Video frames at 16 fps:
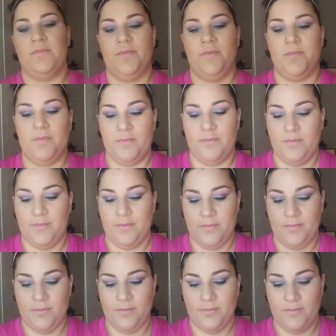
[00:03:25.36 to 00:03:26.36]

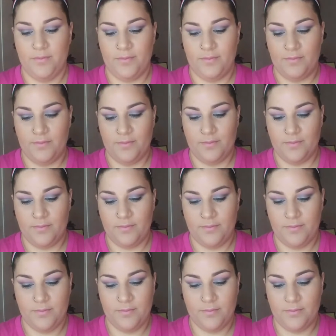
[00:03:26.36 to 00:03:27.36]

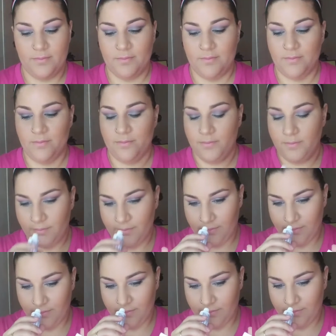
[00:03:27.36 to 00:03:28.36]

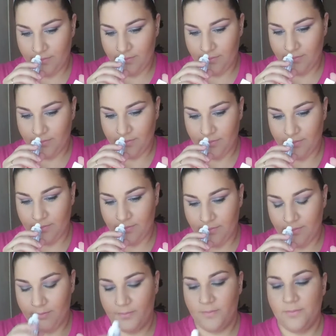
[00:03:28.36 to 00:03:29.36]

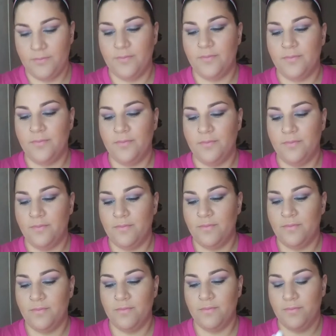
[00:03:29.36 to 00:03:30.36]

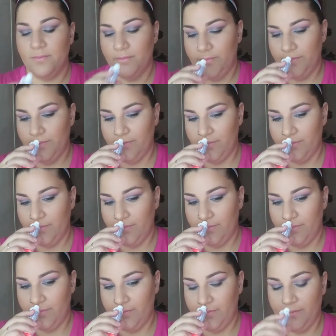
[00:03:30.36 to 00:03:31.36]

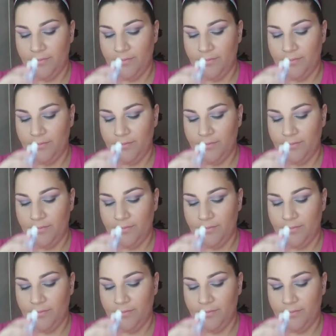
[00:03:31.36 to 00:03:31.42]
[no speech]